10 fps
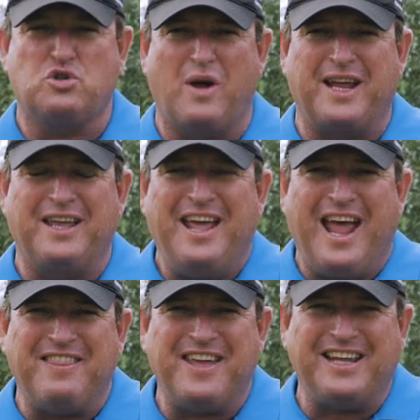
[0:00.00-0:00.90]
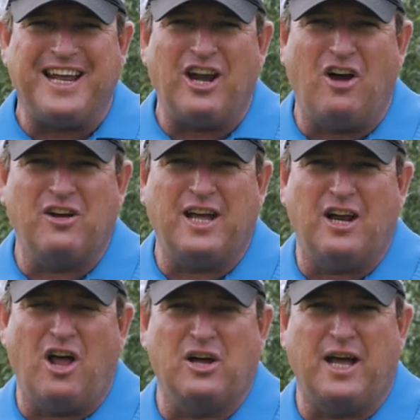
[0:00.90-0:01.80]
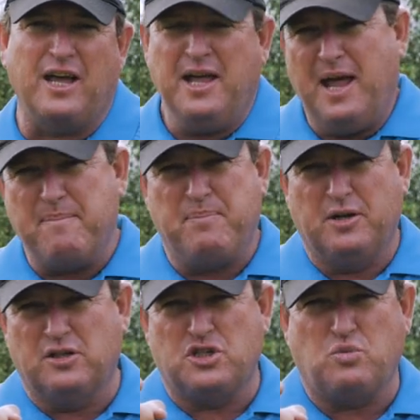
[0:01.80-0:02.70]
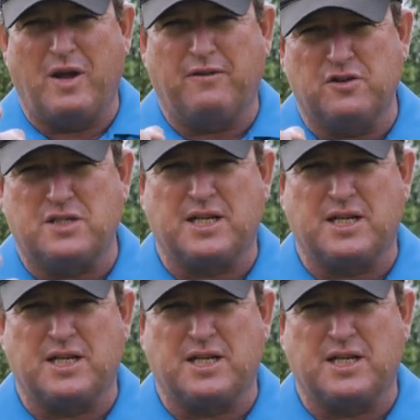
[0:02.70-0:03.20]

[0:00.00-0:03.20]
swing and then get longer and longer and build the swing for